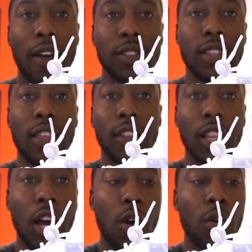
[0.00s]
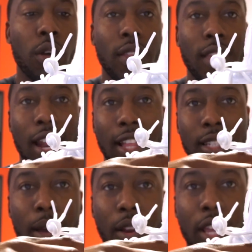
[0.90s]
obviously, than the low that ends
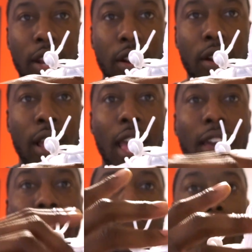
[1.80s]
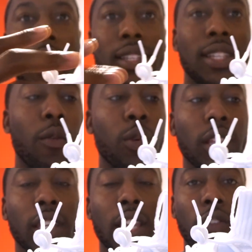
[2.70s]
about here, and the mids that
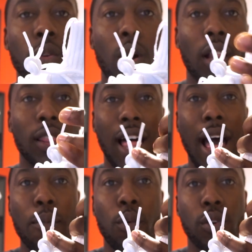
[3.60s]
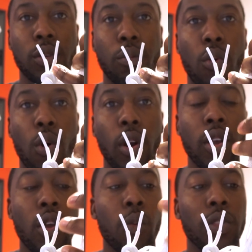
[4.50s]
really give you a lot more
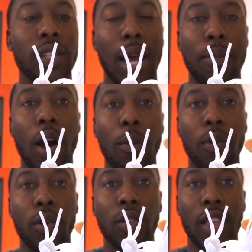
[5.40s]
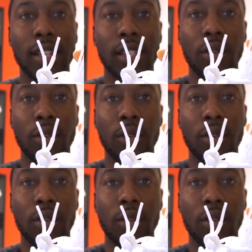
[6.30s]
support with the type of upper that's